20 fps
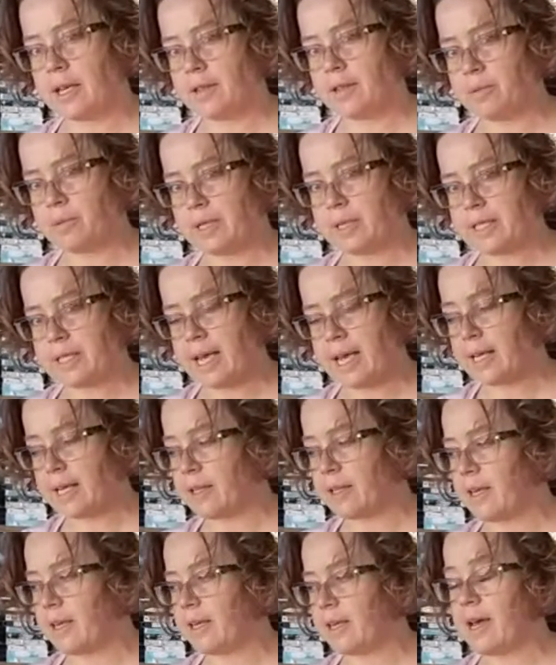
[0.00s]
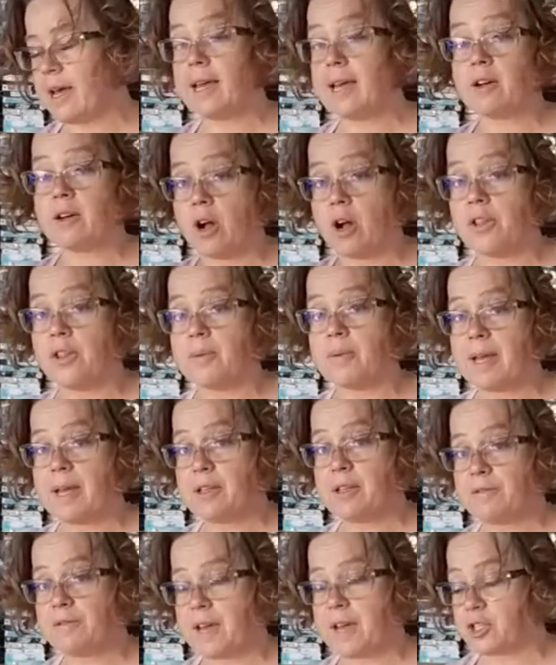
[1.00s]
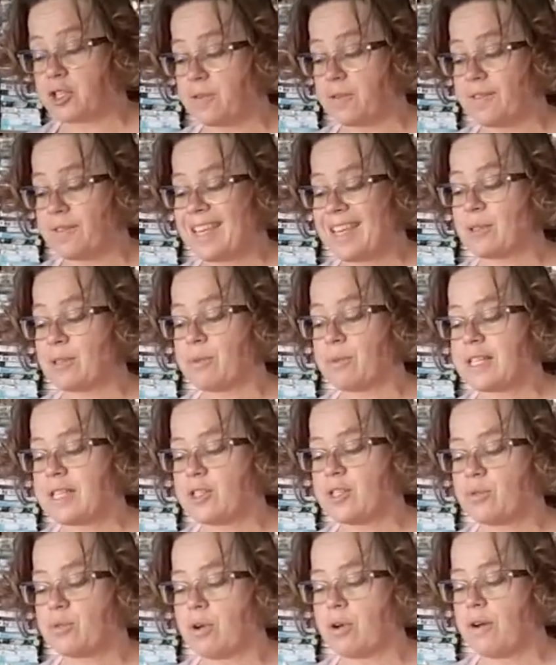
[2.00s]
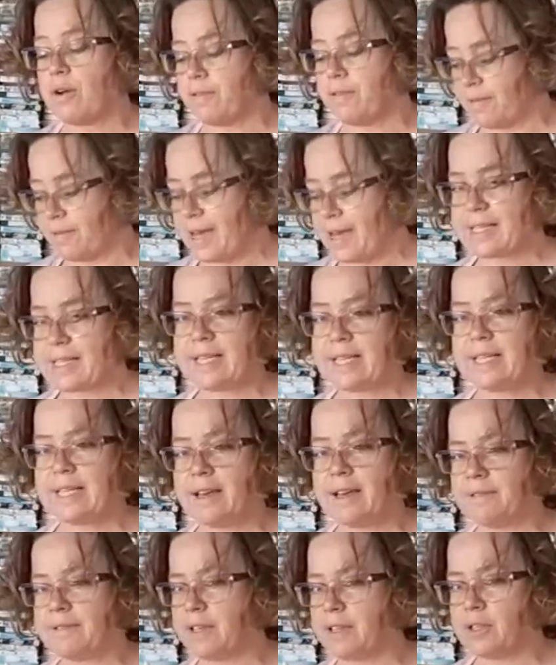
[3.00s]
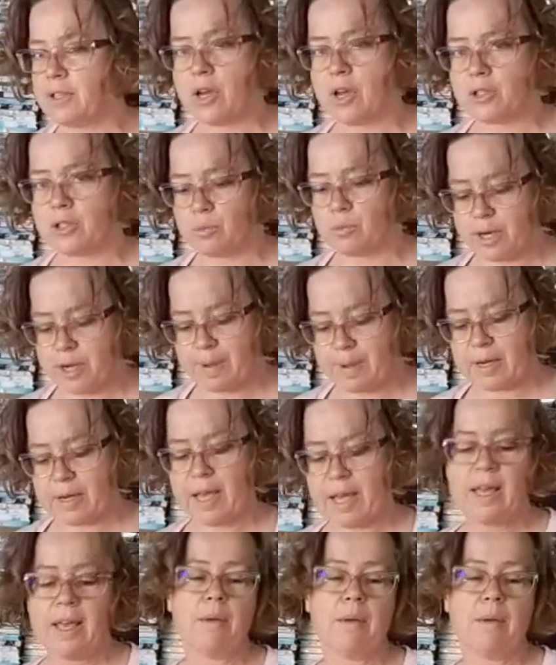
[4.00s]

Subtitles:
in the recycling. I call the manufacturer if there's a residue of the vaccine left, not to worry about.